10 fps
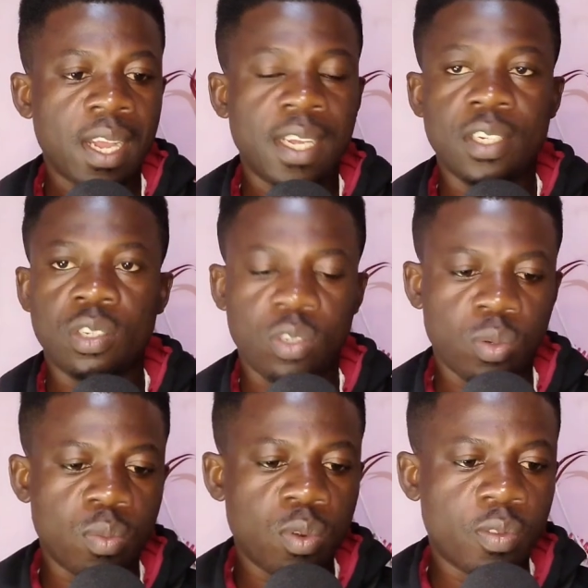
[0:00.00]
and
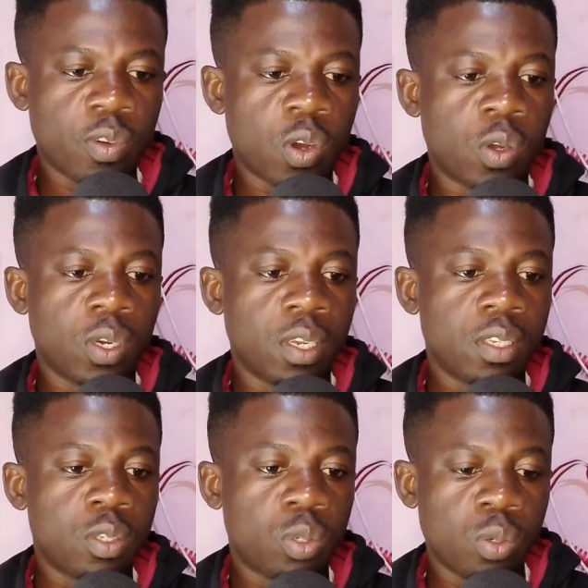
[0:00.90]
you move on
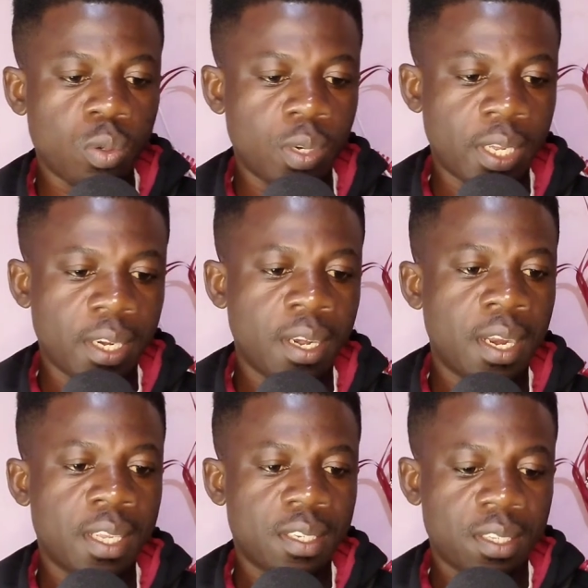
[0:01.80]
to the
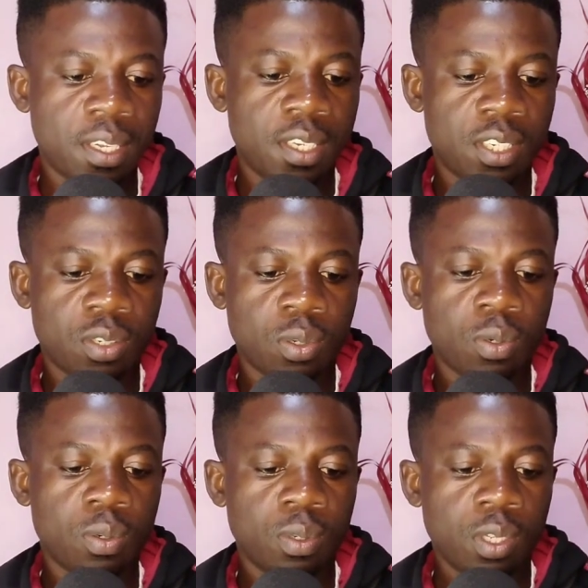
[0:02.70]
next stage.
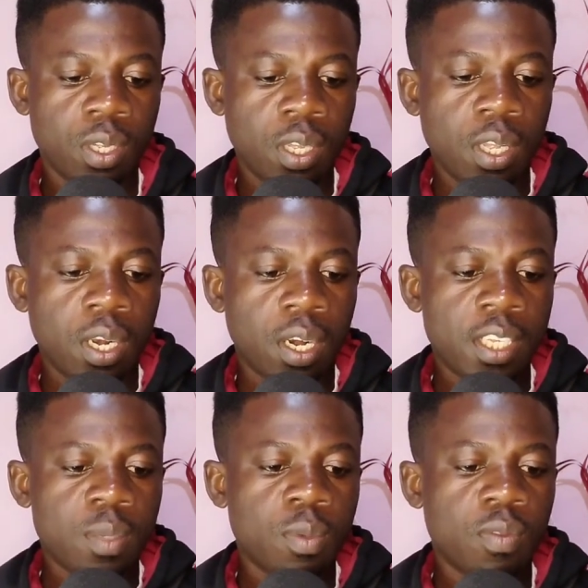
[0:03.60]
So
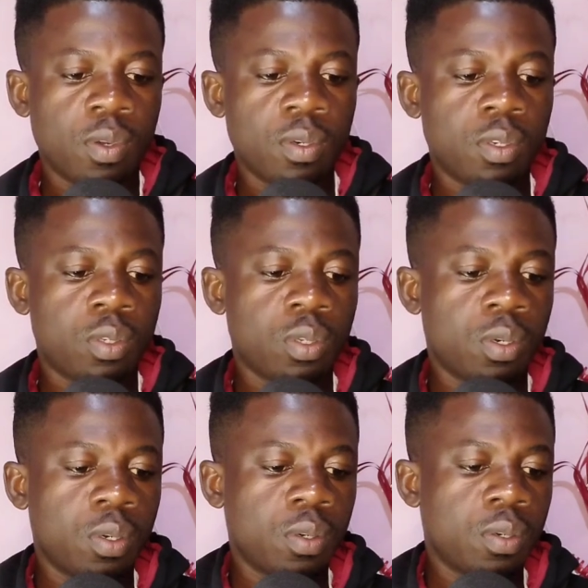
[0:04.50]
let's move on.
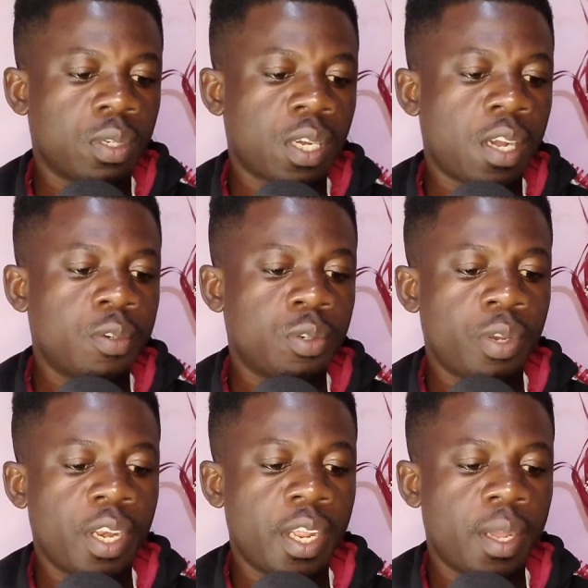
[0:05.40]
So
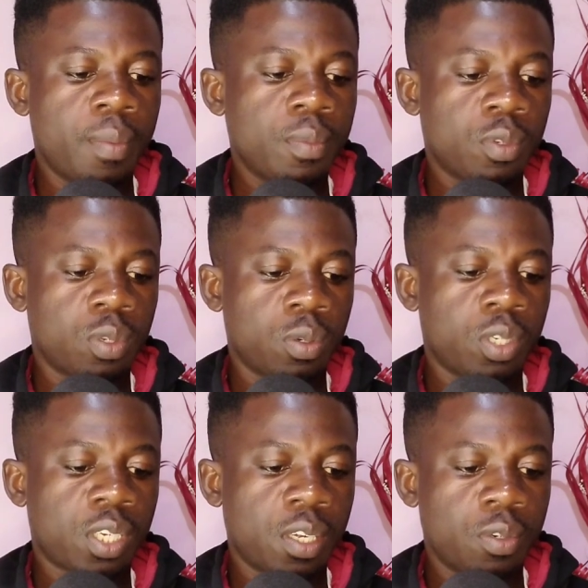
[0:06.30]
country name. So
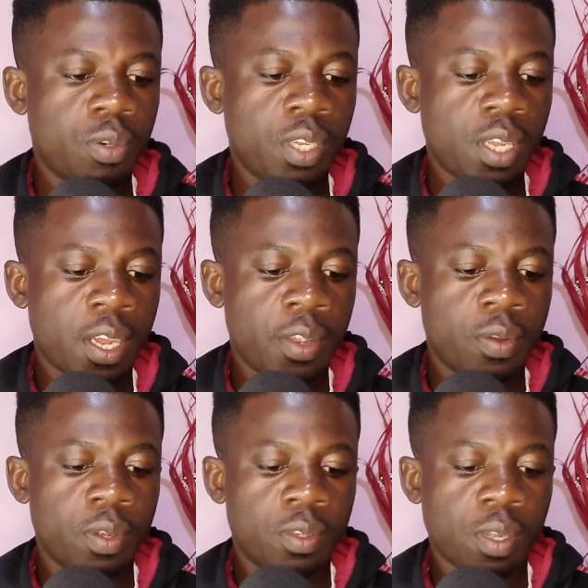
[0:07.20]
which country are you
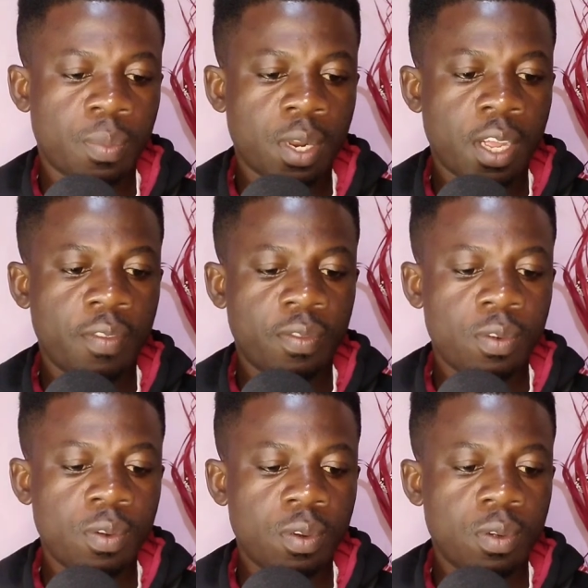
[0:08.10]
going to apply
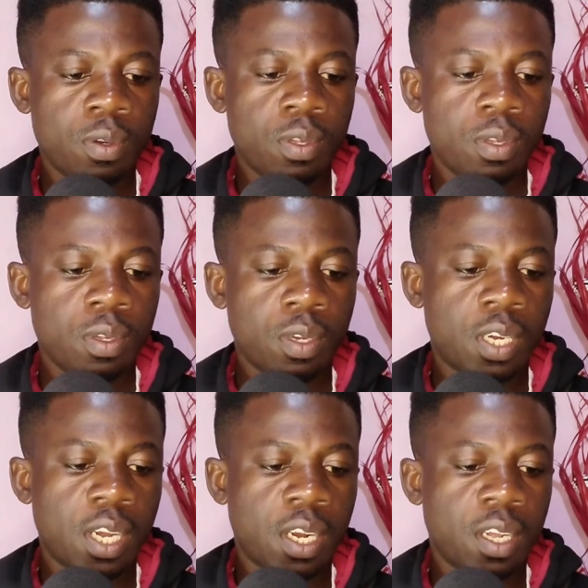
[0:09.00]
for?
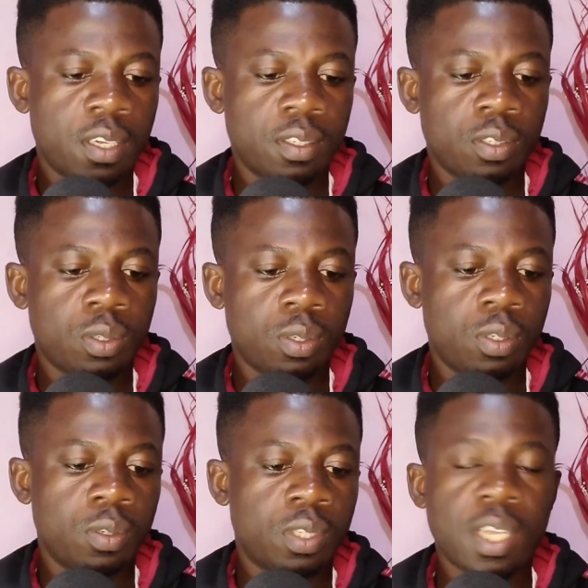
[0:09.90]
Ghana.
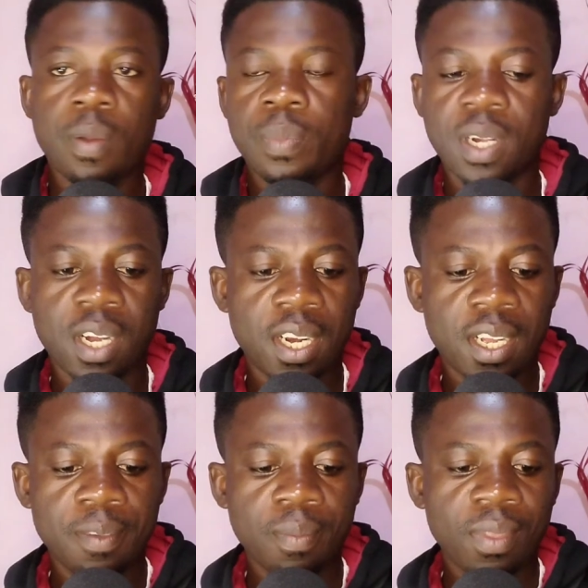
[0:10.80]
So you tap Ghana